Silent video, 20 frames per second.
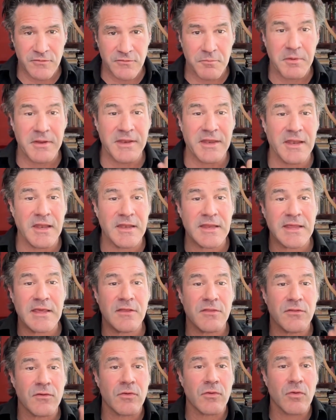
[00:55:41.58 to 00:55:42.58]
but in an
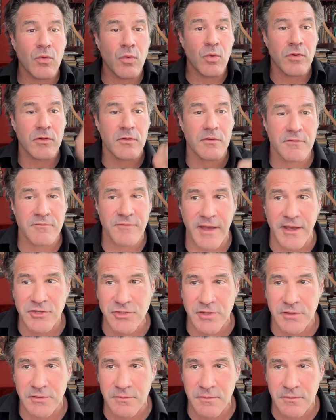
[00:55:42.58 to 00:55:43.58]
either or
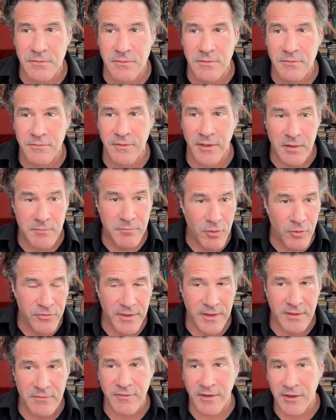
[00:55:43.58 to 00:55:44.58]
fashion, not a both
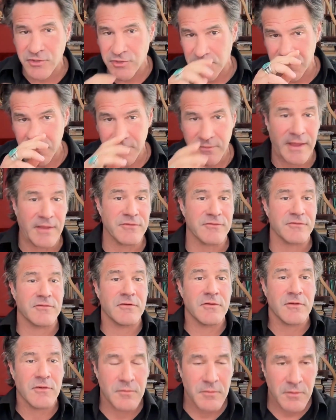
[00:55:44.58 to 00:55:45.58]
and fashion. That's
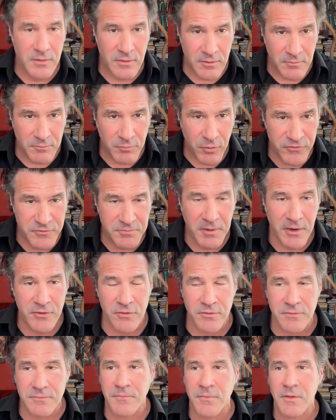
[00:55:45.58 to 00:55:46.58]

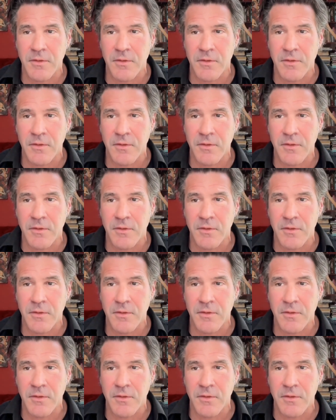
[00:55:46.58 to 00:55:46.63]
postmodern.